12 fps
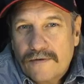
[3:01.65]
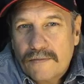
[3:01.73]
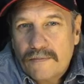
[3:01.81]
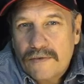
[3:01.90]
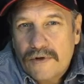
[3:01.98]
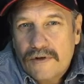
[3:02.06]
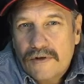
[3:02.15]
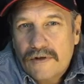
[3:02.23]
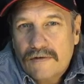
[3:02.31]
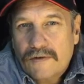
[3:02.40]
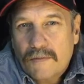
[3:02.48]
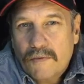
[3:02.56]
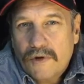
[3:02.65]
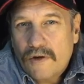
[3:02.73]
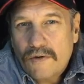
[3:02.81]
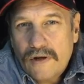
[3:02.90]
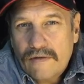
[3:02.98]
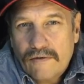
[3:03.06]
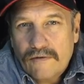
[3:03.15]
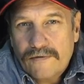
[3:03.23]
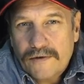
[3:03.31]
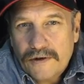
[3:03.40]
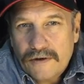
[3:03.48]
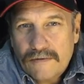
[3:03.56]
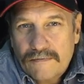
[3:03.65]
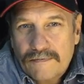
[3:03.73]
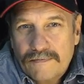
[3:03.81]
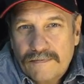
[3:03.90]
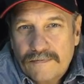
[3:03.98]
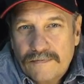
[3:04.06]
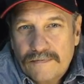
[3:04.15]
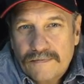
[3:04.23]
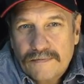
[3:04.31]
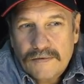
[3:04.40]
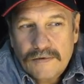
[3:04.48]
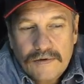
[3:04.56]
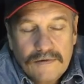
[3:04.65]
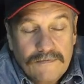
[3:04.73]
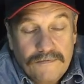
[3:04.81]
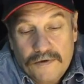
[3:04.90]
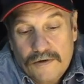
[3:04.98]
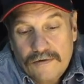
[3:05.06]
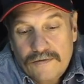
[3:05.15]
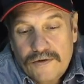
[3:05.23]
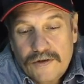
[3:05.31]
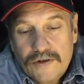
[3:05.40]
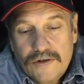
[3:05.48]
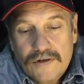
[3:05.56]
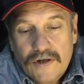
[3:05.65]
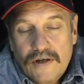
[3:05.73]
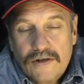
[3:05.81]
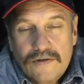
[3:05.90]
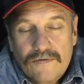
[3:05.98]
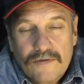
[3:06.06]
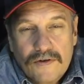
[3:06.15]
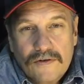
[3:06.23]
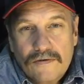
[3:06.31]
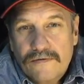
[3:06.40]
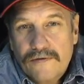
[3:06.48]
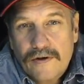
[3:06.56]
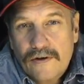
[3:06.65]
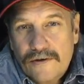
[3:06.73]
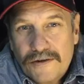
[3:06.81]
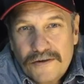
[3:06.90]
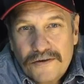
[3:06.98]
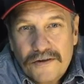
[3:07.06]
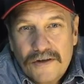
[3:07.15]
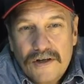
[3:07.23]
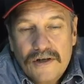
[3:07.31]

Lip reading: from low-level fear. Fear of success, fear of failure,